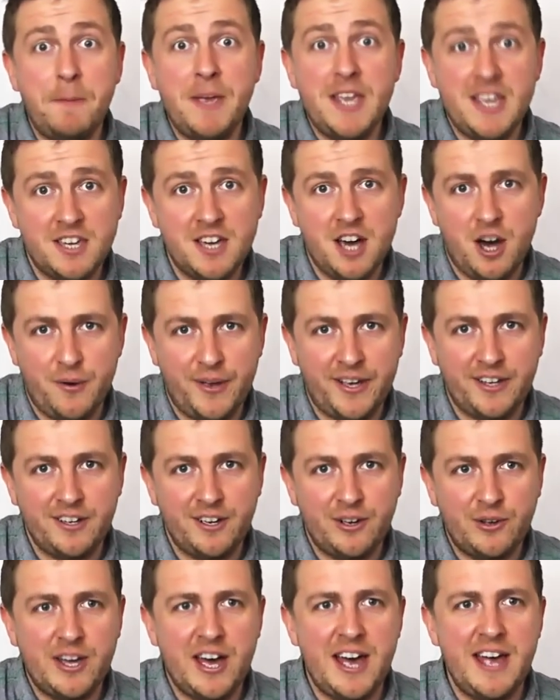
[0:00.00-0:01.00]
beat
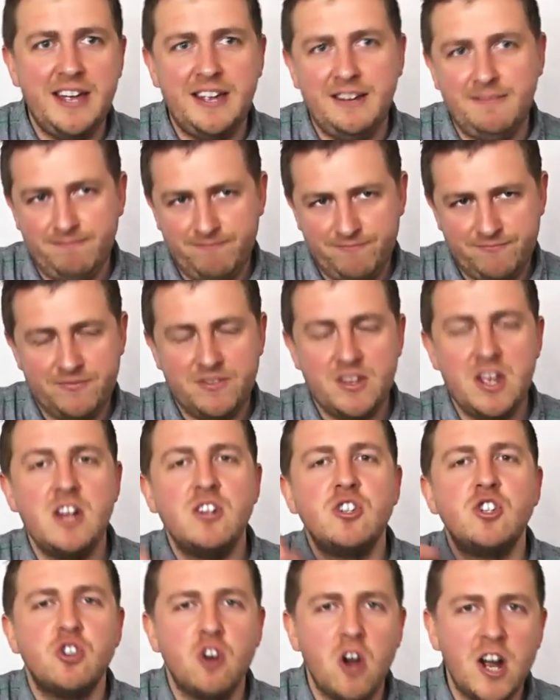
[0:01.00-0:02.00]
going, okay?
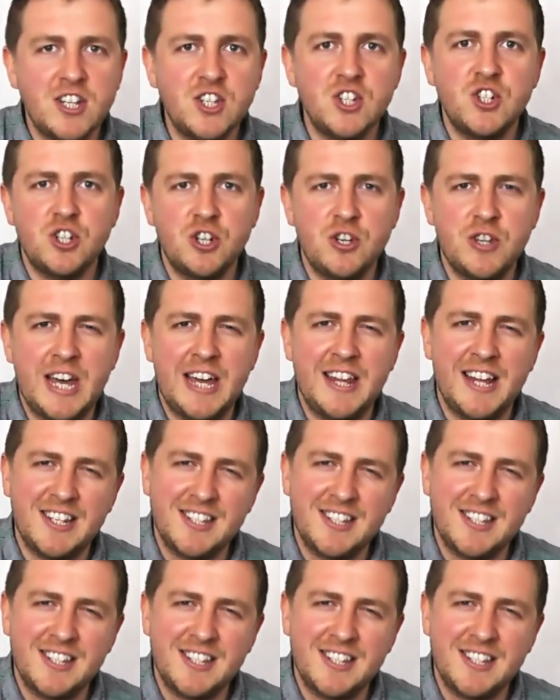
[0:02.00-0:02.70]
Try to do that,